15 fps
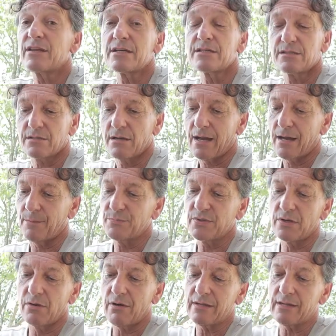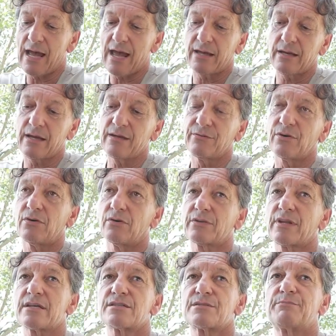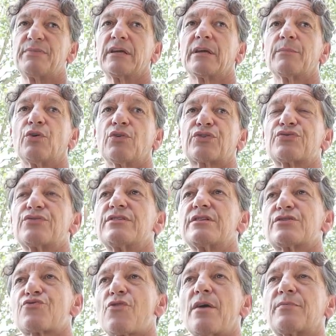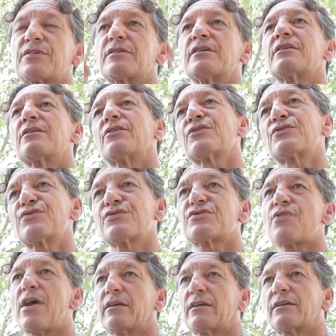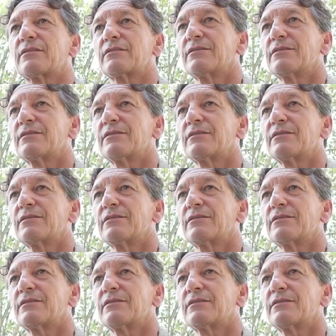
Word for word: there's, um, you know, at the high level, there's being able to disrupt in order to strike.